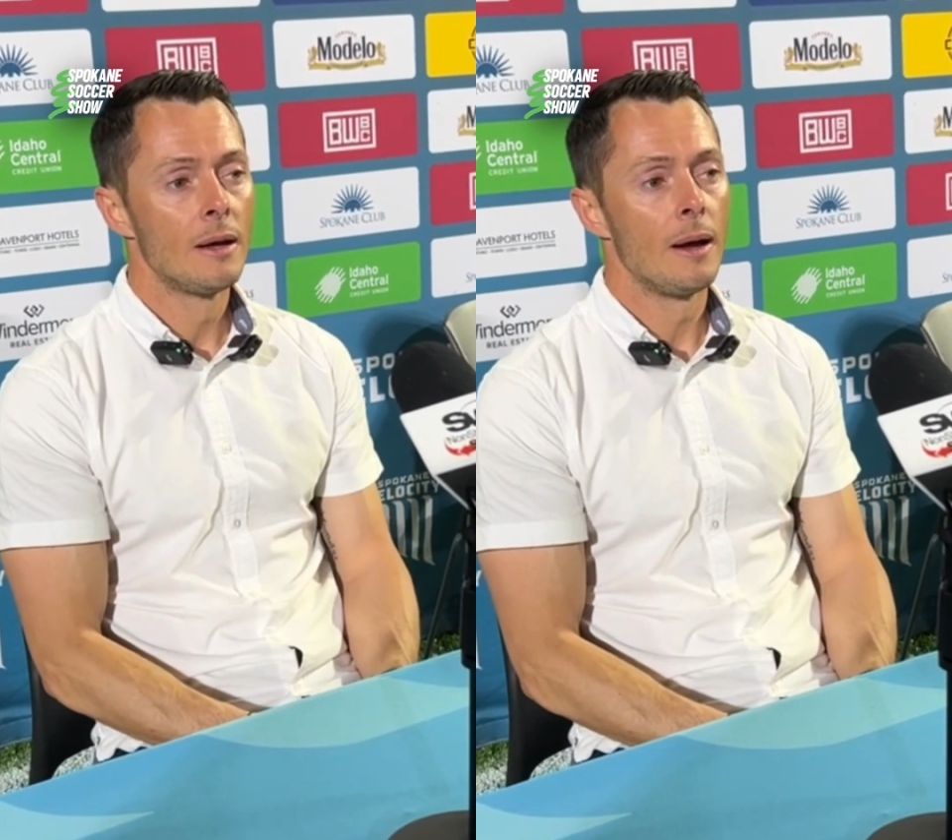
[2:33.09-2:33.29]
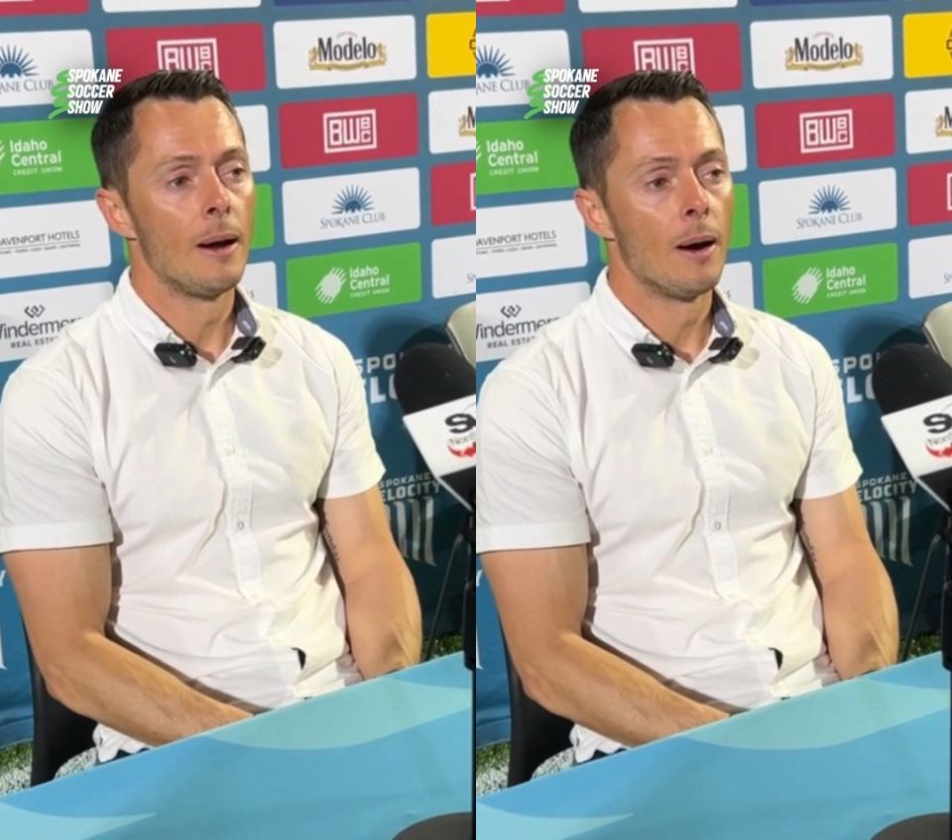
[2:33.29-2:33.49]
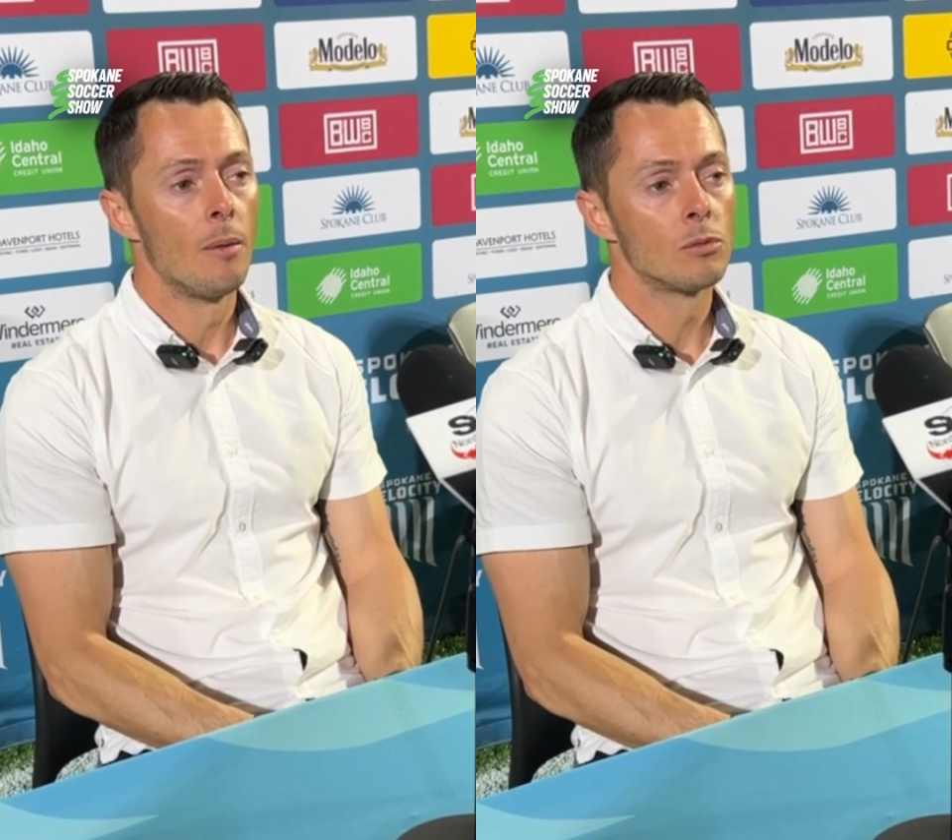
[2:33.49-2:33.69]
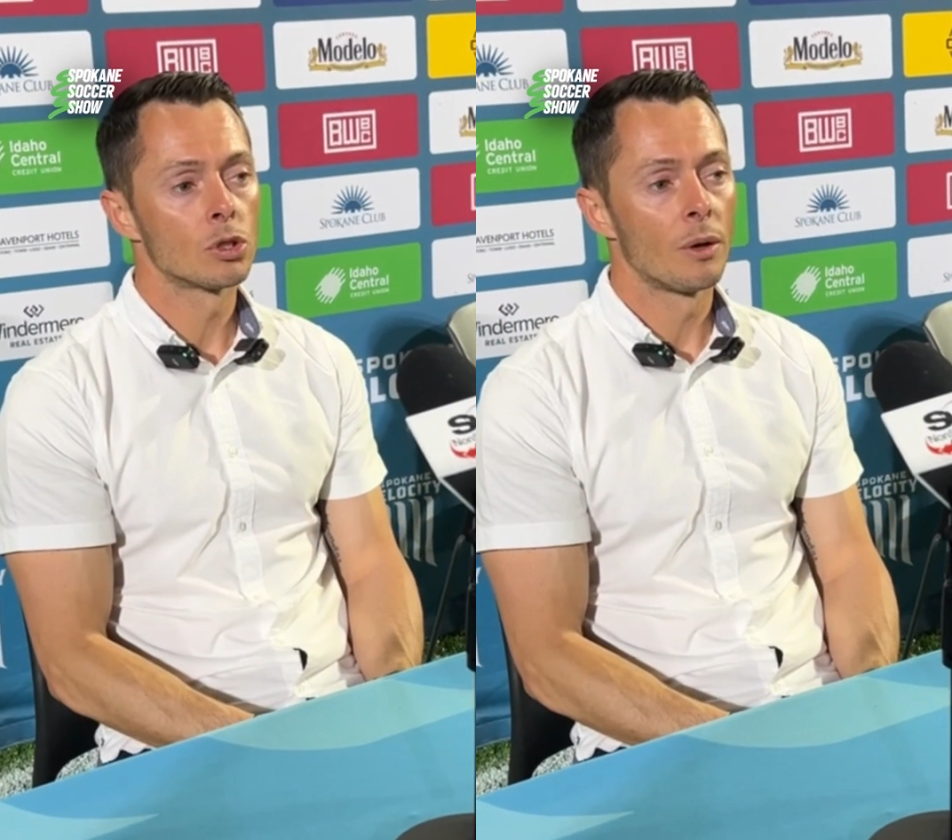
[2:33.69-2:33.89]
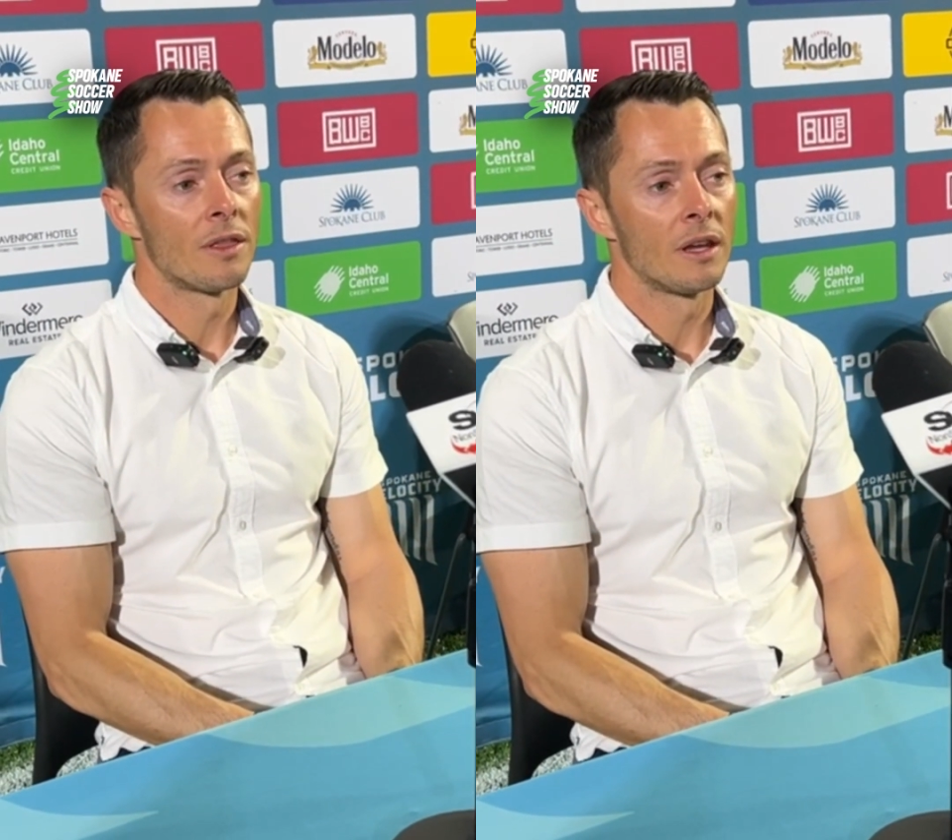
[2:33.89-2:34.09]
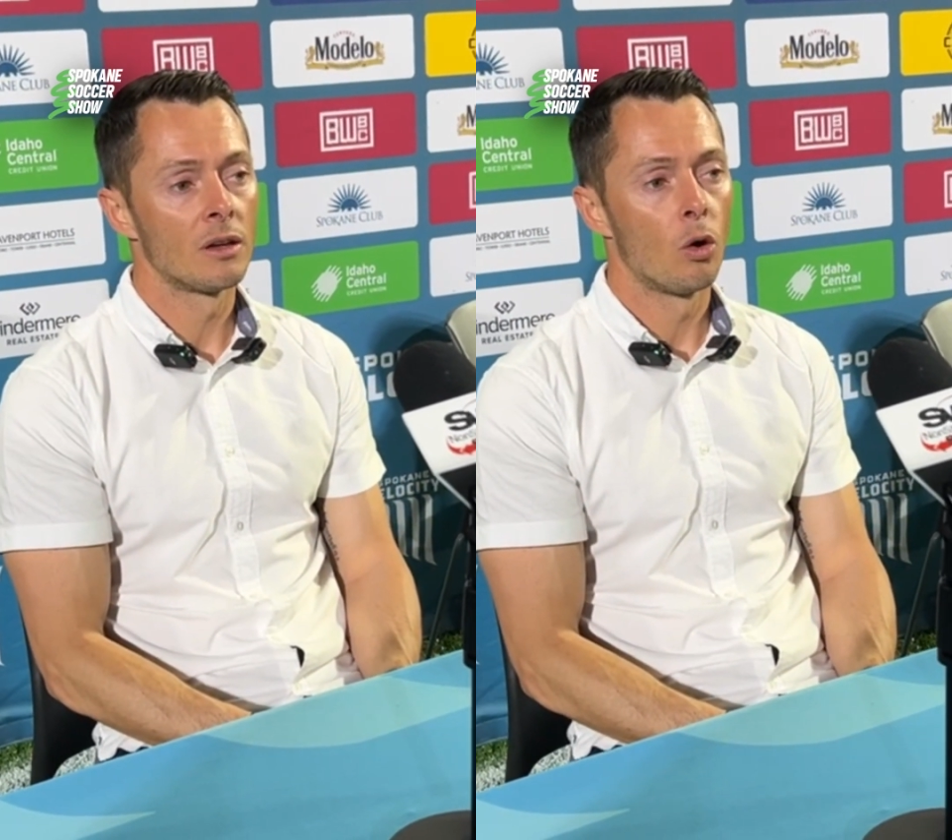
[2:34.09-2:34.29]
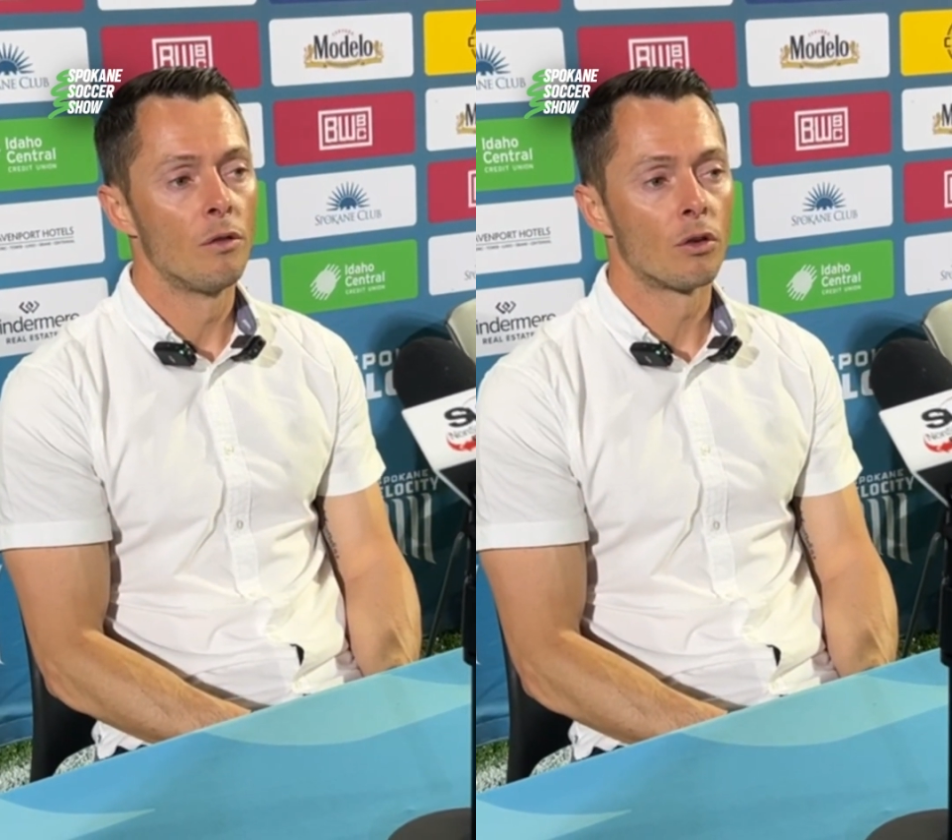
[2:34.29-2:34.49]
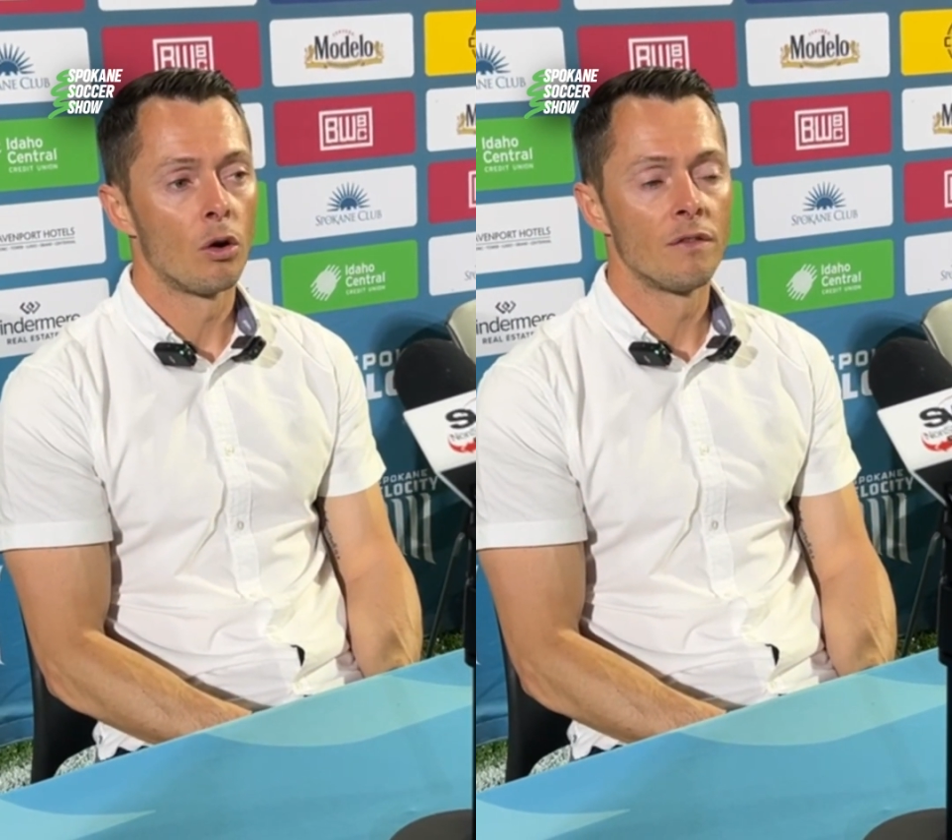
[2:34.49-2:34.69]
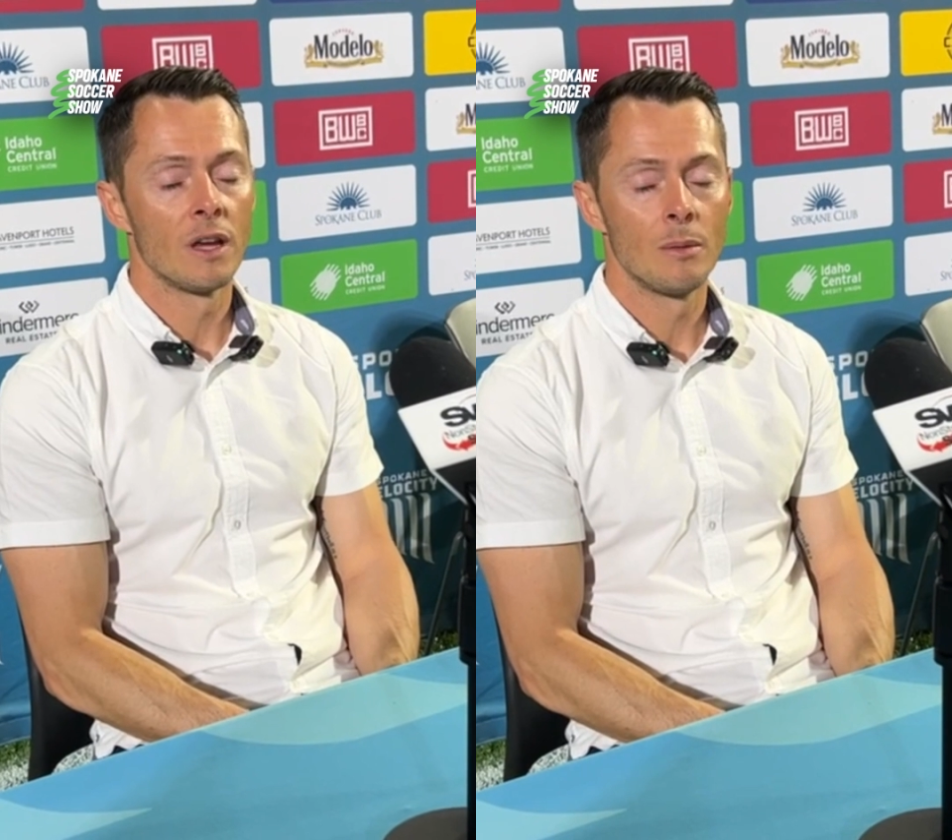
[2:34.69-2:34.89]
So I think overall for